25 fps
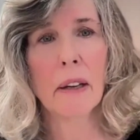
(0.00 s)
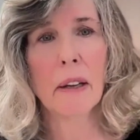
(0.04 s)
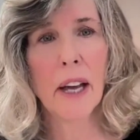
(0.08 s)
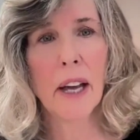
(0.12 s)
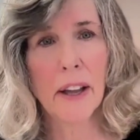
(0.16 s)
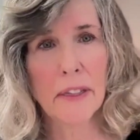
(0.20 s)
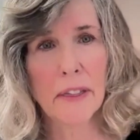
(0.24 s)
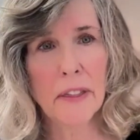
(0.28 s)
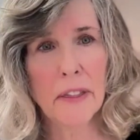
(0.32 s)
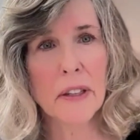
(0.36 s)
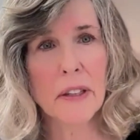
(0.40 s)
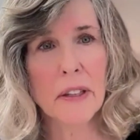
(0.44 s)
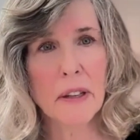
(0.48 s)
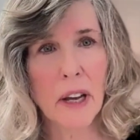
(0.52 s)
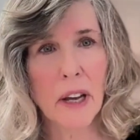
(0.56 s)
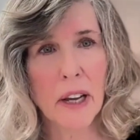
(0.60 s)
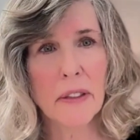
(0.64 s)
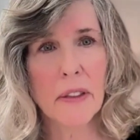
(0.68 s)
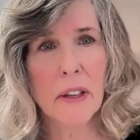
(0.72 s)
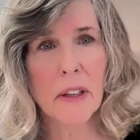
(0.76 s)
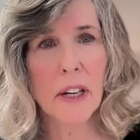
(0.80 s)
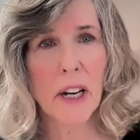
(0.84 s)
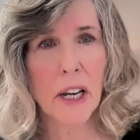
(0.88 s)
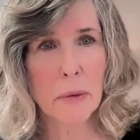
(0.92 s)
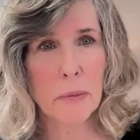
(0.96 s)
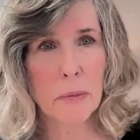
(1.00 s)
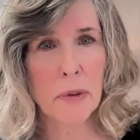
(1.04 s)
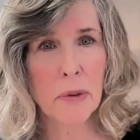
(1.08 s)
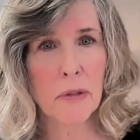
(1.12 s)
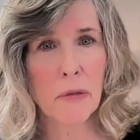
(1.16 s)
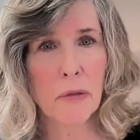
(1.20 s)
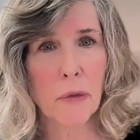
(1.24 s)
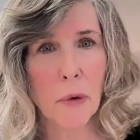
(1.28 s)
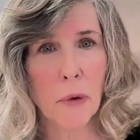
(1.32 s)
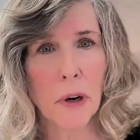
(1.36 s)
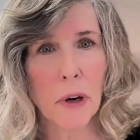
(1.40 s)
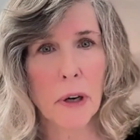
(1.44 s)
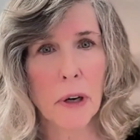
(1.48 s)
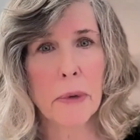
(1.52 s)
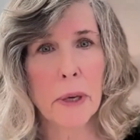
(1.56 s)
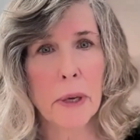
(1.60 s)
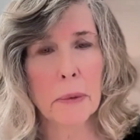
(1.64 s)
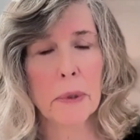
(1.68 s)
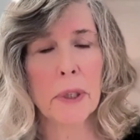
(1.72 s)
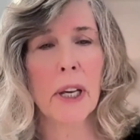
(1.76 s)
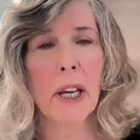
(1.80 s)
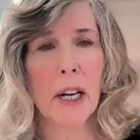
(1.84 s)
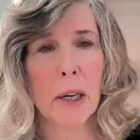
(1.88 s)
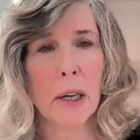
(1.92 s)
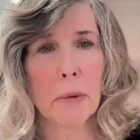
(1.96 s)
at the site the night before and be
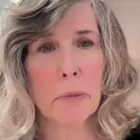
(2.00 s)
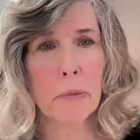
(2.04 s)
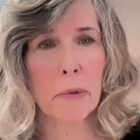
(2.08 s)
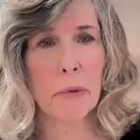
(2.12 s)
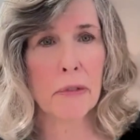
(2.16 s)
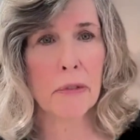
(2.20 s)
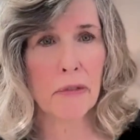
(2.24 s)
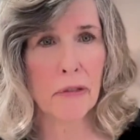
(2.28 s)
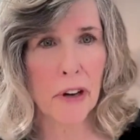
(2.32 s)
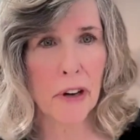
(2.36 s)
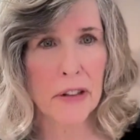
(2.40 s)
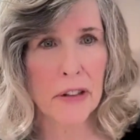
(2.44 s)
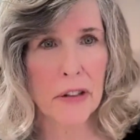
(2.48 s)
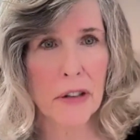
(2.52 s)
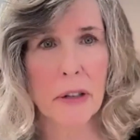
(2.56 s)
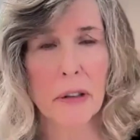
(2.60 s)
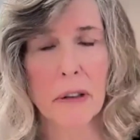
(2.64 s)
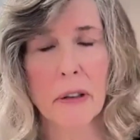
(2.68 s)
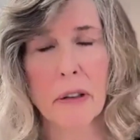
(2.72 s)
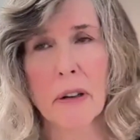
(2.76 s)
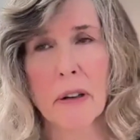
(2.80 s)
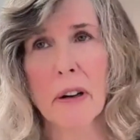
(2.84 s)
able to get up refreshed.